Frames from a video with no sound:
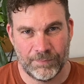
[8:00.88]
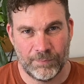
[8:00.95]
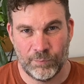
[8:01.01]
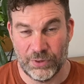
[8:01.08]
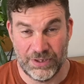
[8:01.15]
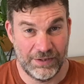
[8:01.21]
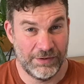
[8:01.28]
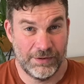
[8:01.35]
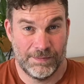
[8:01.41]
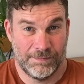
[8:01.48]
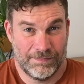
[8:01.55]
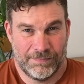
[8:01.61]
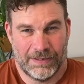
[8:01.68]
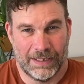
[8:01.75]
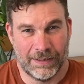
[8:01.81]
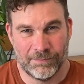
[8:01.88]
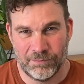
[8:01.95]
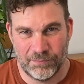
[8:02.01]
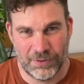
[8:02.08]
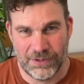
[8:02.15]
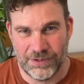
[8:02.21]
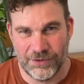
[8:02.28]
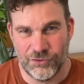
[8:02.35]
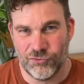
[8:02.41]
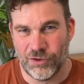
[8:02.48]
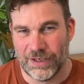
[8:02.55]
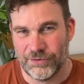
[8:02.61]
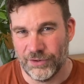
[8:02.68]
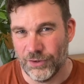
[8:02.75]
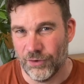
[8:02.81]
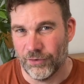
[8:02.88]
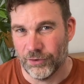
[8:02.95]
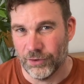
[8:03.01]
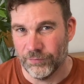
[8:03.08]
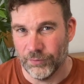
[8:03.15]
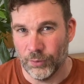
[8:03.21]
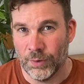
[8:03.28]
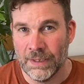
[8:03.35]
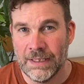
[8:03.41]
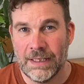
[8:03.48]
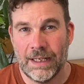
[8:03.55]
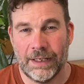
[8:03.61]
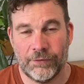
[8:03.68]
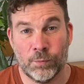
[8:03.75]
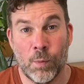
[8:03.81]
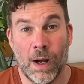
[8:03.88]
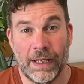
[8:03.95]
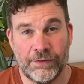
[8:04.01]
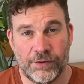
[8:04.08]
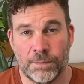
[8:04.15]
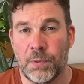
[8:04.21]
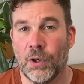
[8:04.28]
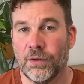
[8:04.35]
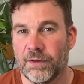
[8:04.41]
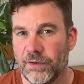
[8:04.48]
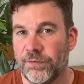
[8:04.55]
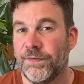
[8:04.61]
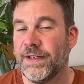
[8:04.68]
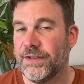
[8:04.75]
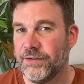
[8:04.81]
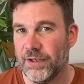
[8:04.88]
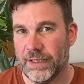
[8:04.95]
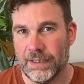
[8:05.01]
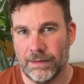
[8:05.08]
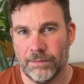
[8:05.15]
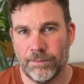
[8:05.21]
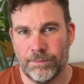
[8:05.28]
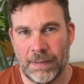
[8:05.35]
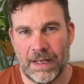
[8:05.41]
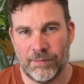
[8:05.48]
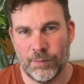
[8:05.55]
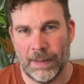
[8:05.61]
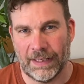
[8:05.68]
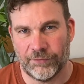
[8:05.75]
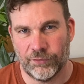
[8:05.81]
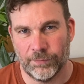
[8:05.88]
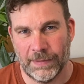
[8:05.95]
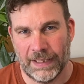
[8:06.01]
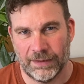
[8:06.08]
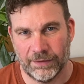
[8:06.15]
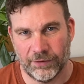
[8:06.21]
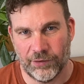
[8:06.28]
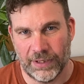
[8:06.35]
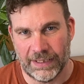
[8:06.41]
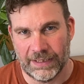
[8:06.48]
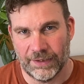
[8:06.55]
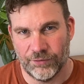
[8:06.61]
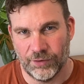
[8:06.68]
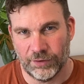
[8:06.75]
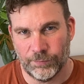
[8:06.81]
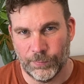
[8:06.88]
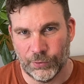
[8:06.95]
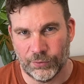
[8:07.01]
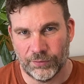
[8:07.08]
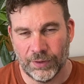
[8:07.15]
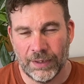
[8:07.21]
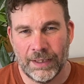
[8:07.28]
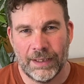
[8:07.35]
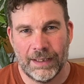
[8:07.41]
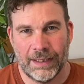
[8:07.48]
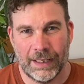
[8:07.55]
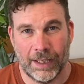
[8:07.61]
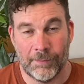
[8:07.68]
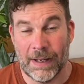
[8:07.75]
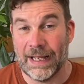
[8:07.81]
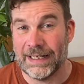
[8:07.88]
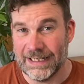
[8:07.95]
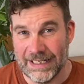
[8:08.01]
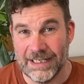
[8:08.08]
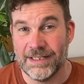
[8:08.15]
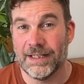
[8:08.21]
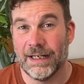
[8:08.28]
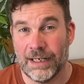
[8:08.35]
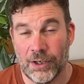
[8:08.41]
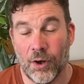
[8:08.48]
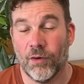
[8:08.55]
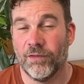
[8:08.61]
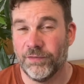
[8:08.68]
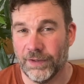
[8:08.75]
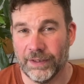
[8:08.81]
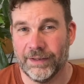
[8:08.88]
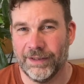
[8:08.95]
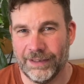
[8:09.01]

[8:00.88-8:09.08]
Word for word: British yeah, British trashy horror novel. It's what it's a book that's featured in paperbacks from Hell, the Grady Hendrix books, um, and it is a lot of fun.